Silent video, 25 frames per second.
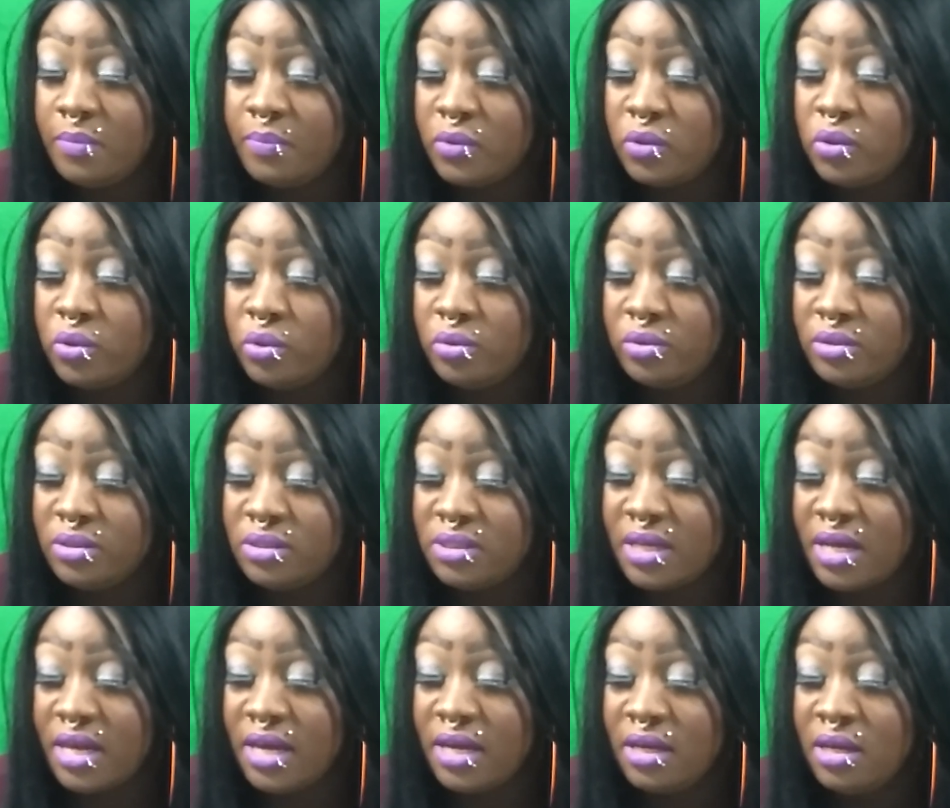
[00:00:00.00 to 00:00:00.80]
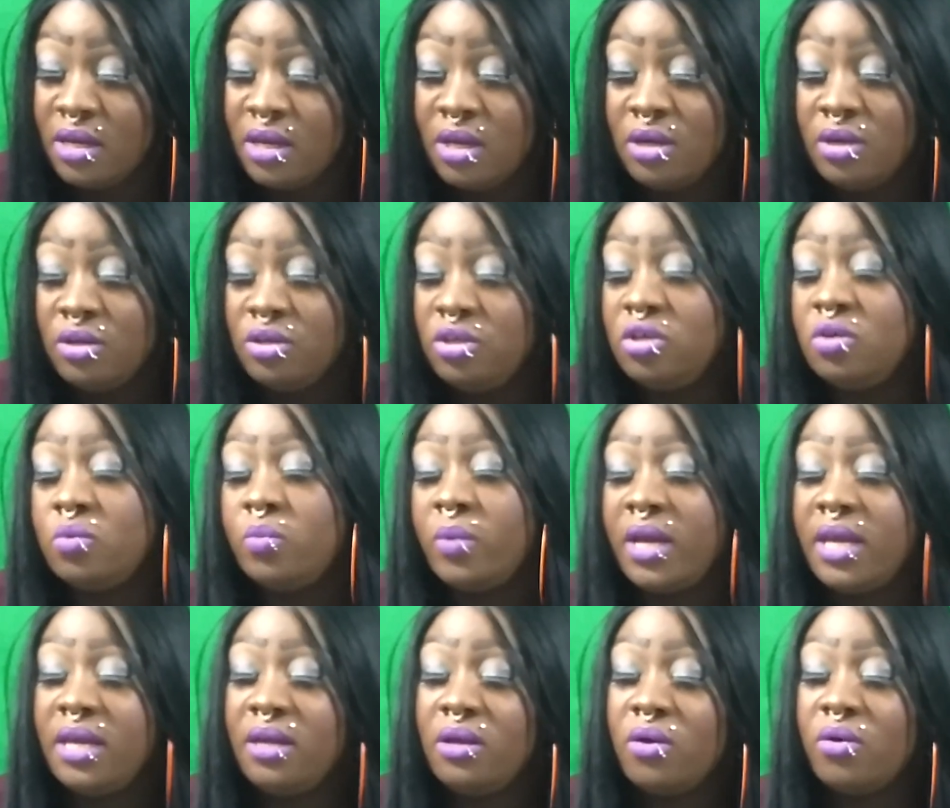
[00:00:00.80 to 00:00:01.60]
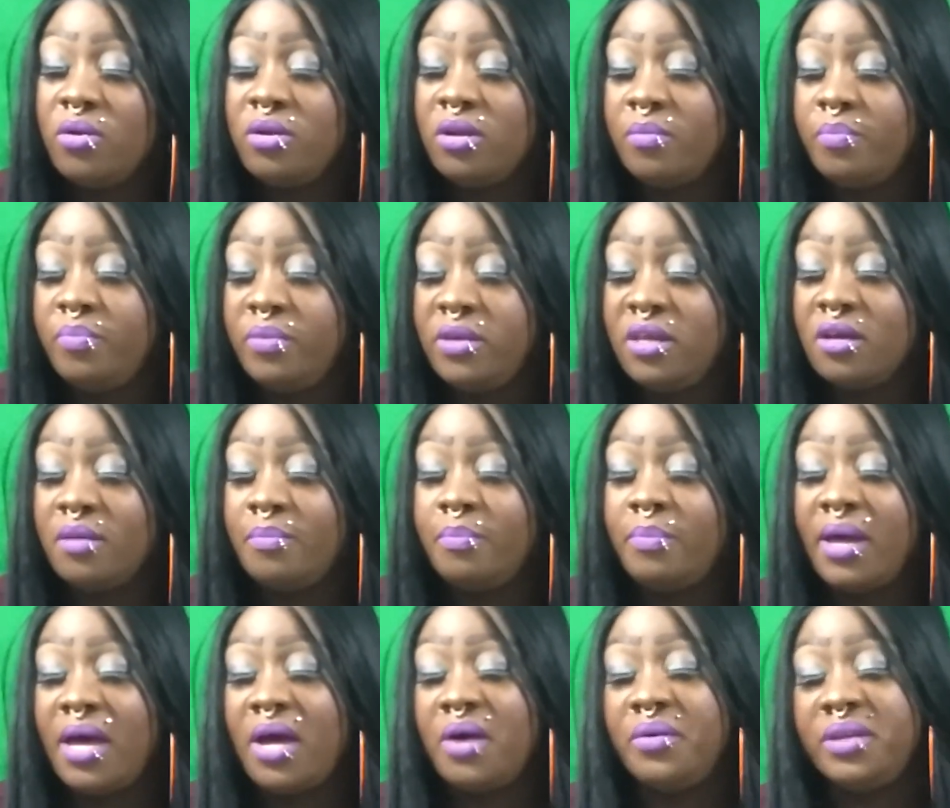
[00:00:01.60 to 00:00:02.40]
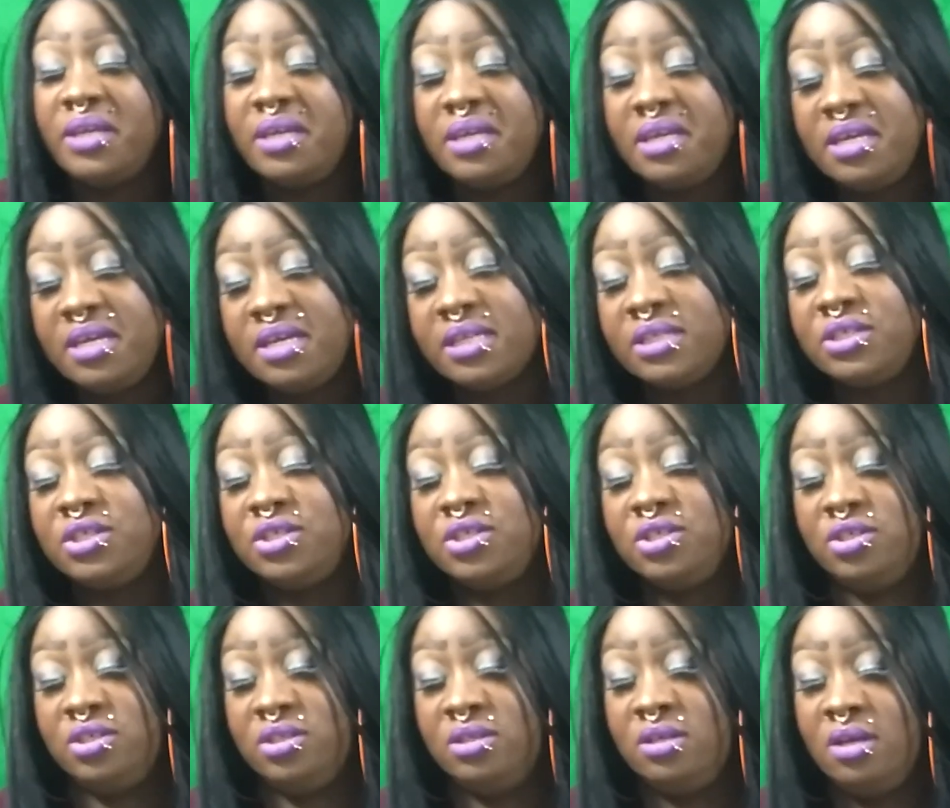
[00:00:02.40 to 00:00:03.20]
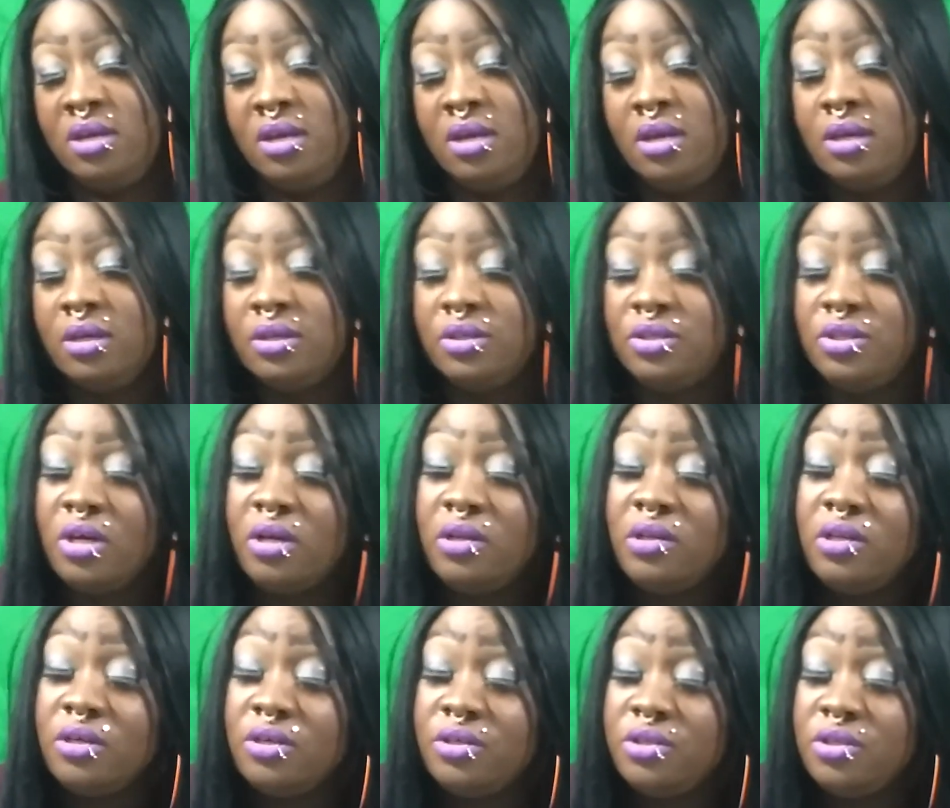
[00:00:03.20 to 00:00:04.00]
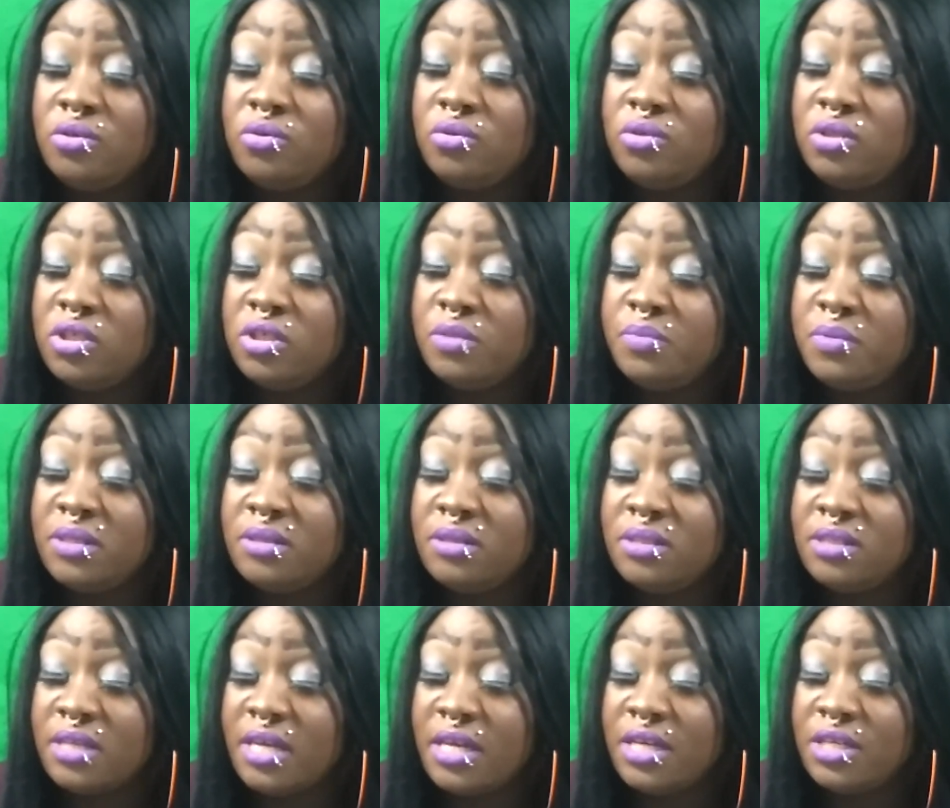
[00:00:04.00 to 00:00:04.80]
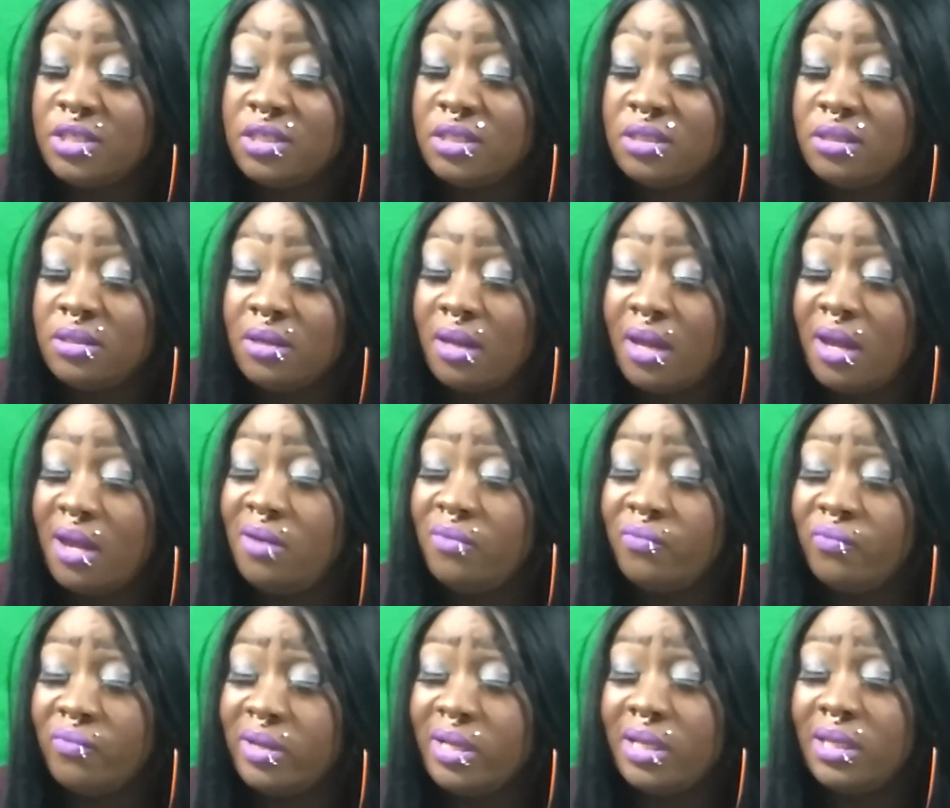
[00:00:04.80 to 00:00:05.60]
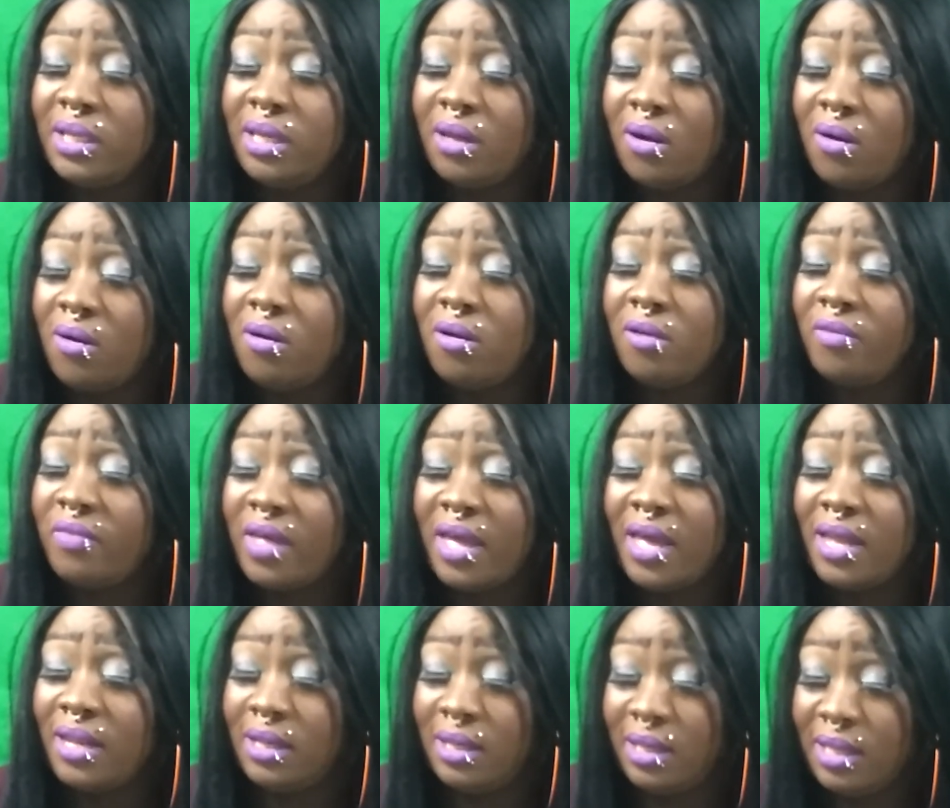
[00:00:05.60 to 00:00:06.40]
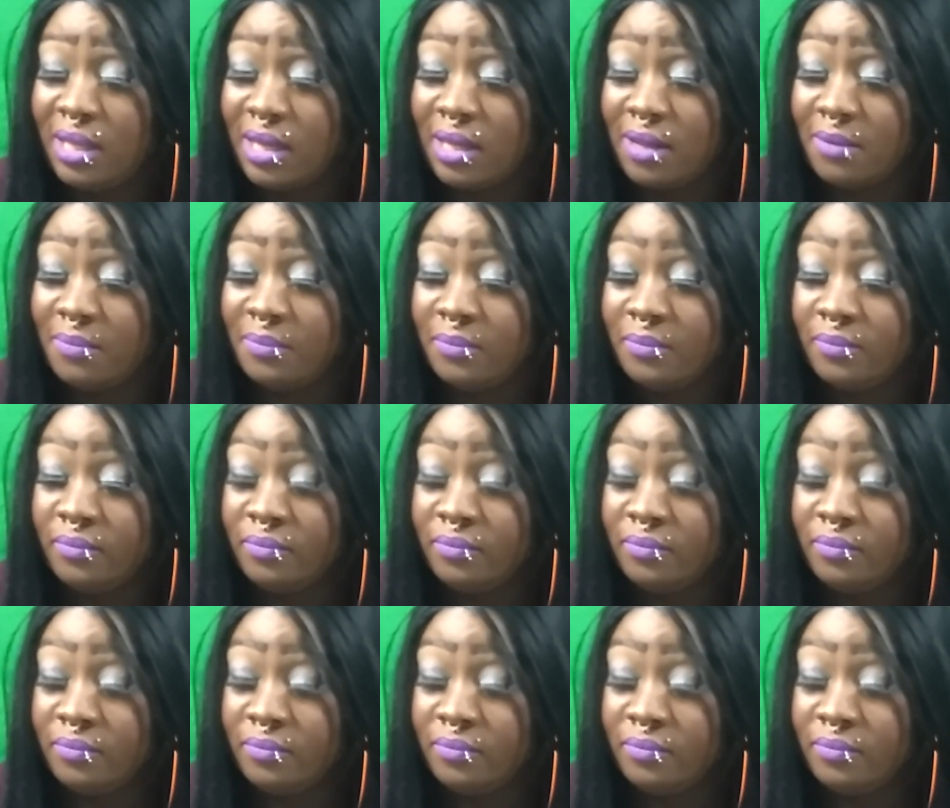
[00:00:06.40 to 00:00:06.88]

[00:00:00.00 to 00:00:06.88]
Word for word: people who will say you ain't gonna be about ish? Your little YouTube sensation ain't really all that lit.